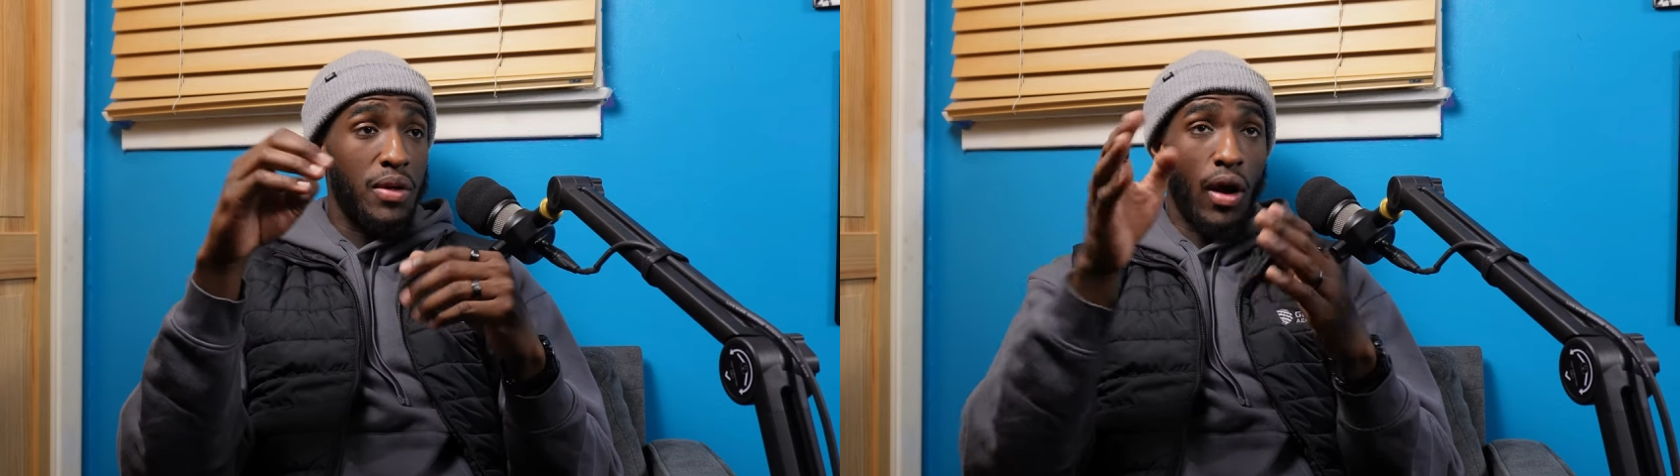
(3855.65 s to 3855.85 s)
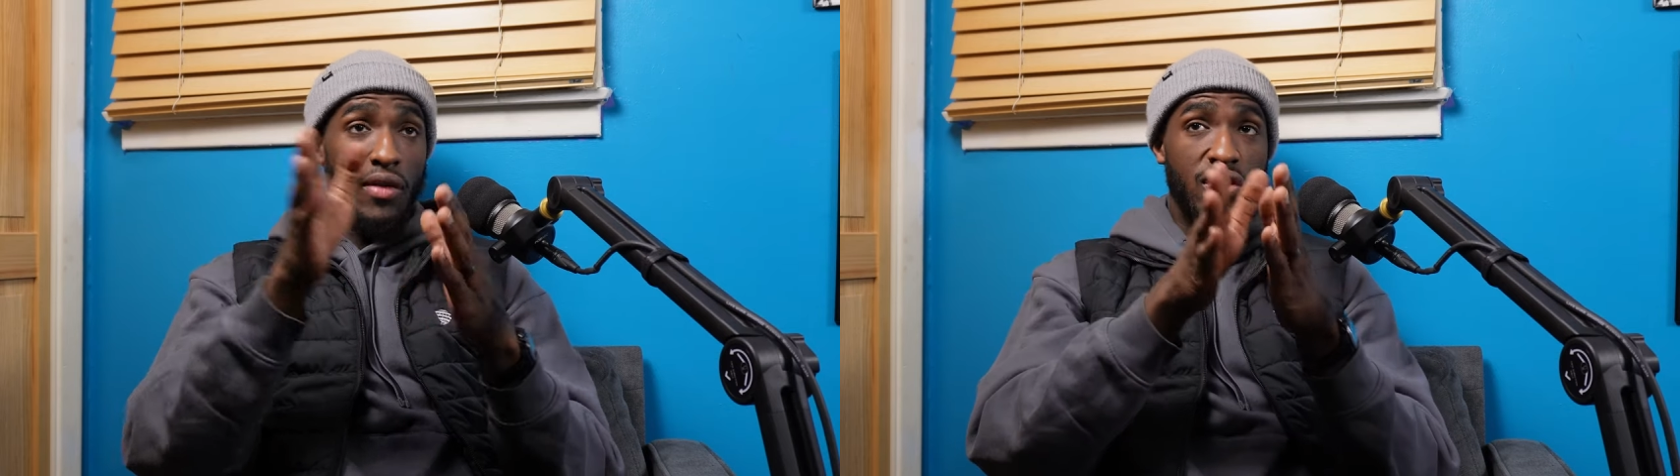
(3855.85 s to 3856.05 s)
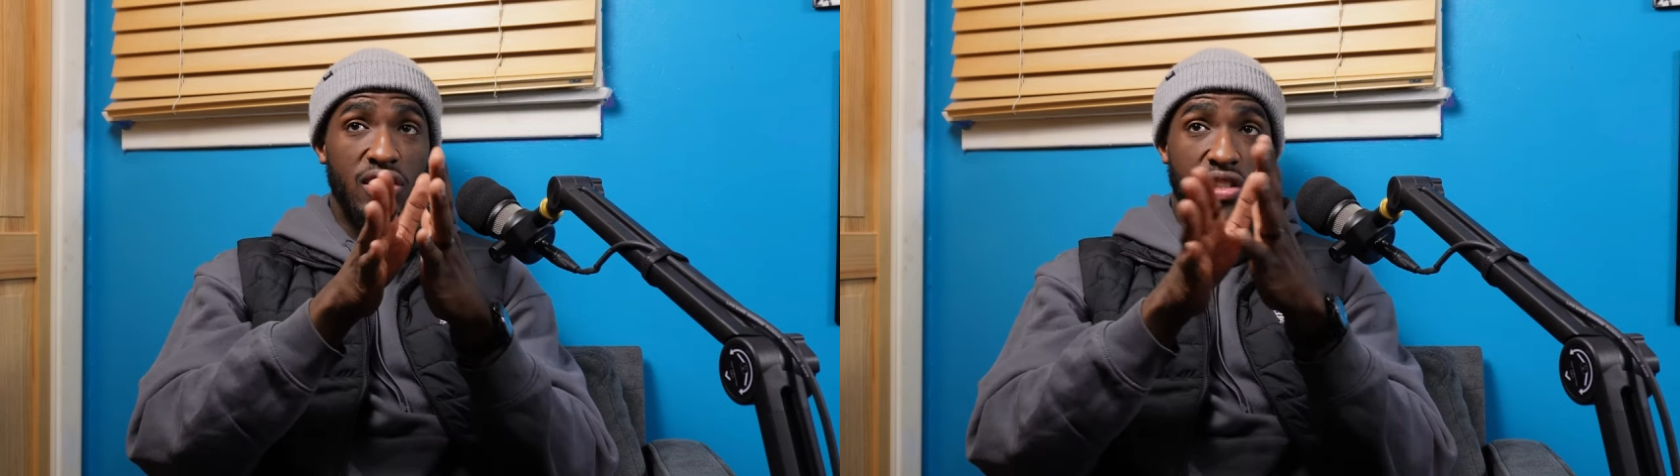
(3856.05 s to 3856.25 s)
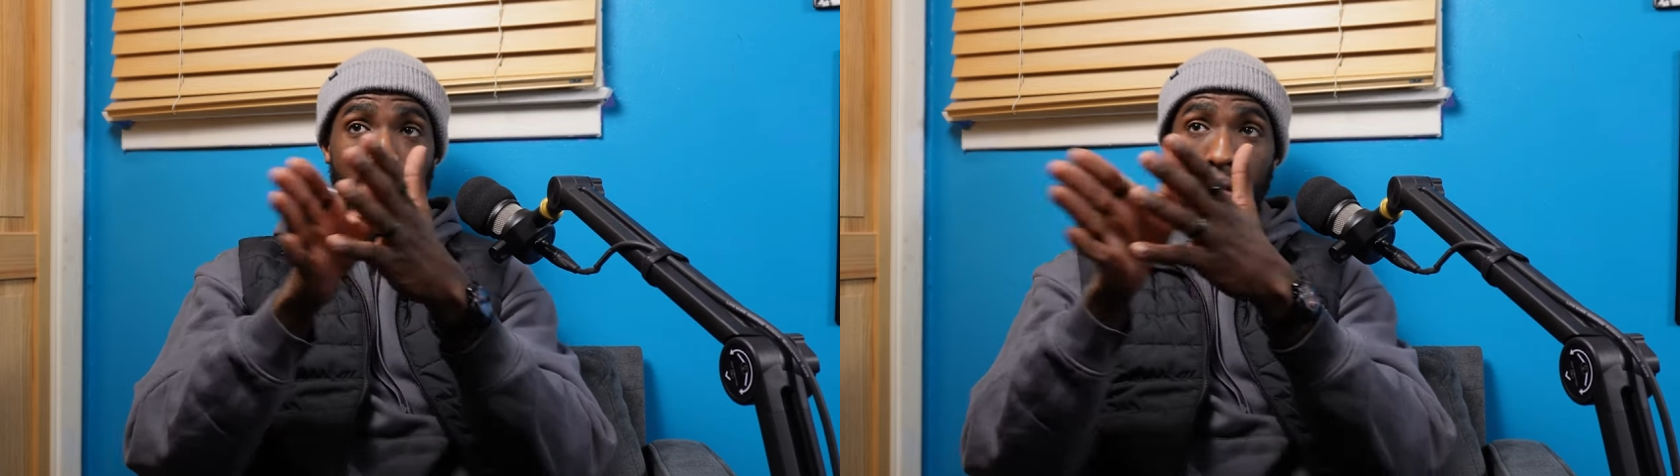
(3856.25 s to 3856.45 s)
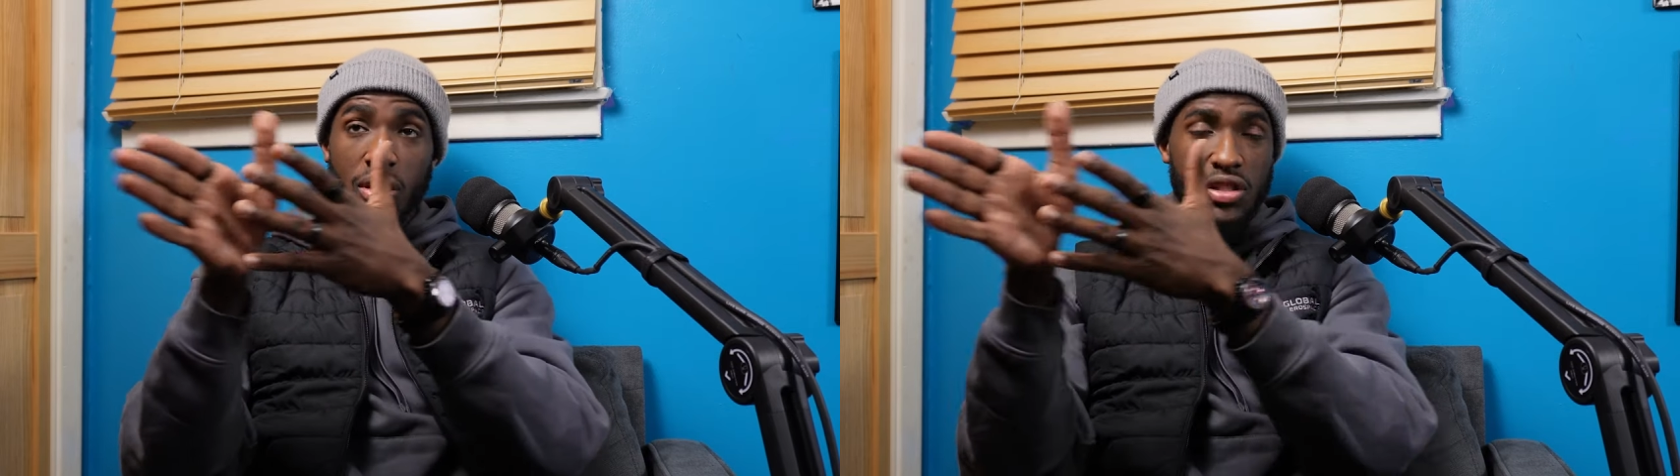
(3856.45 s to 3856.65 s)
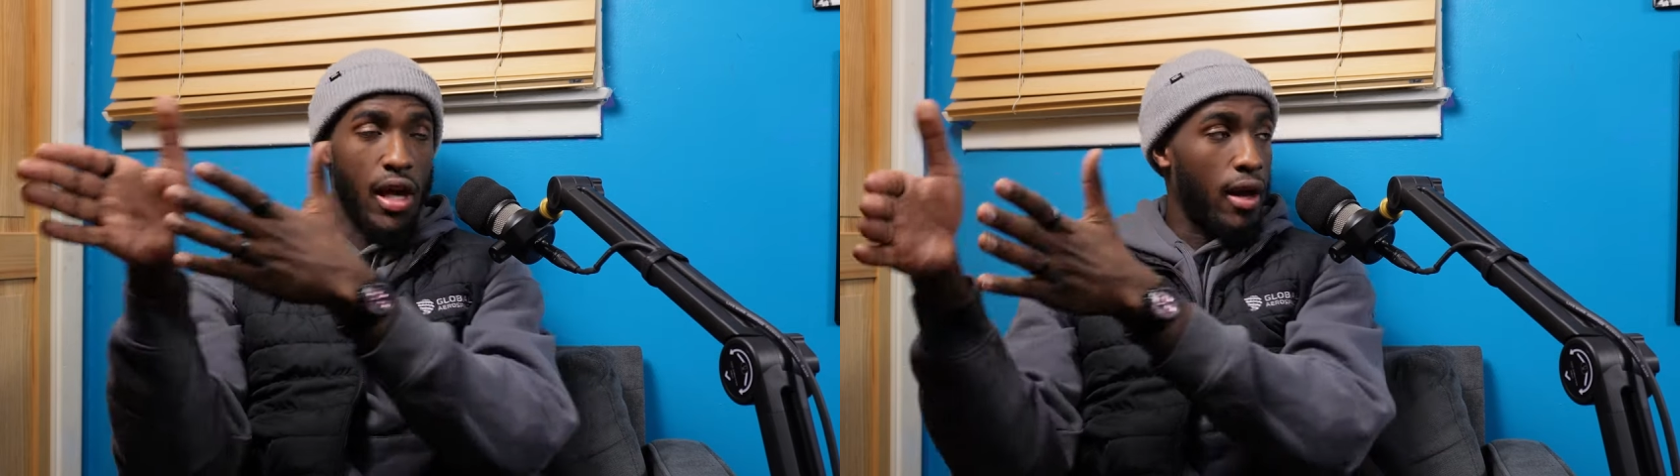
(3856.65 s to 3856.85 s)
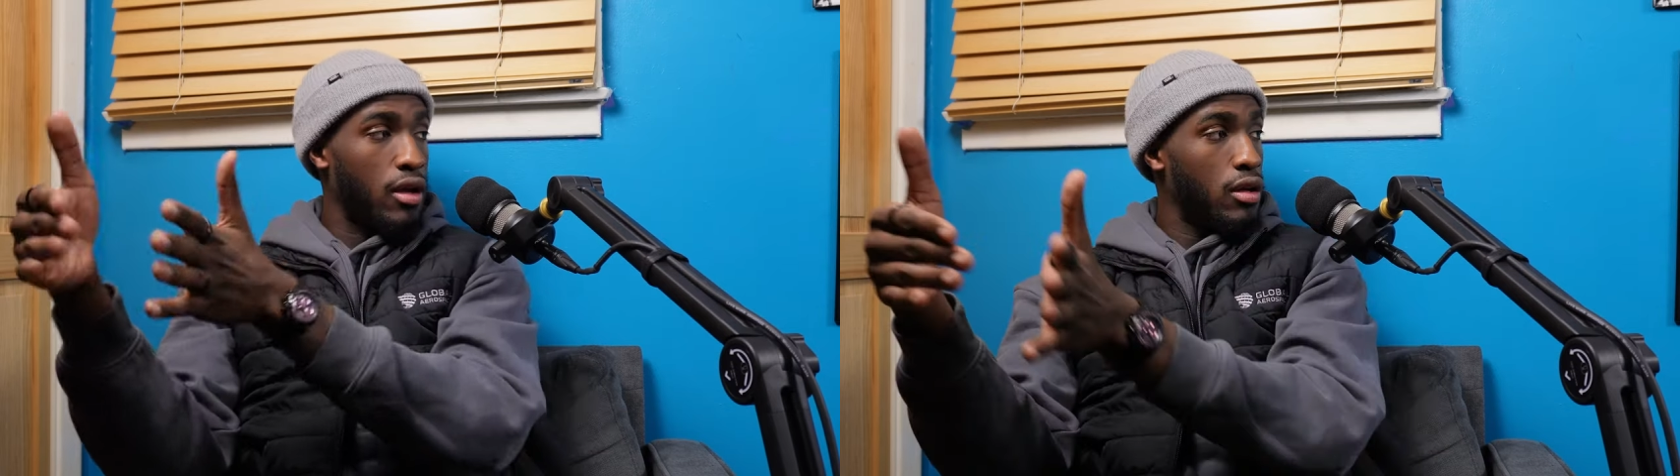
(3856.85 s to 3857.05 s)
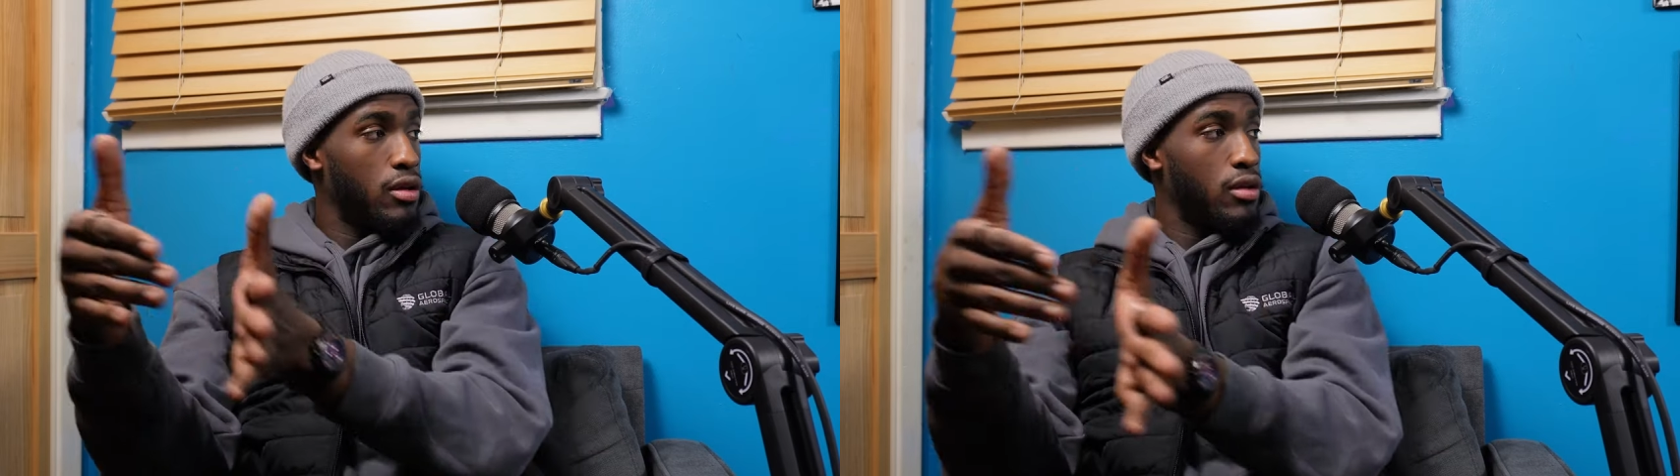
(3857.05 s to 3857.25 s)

and they'll have the same exact.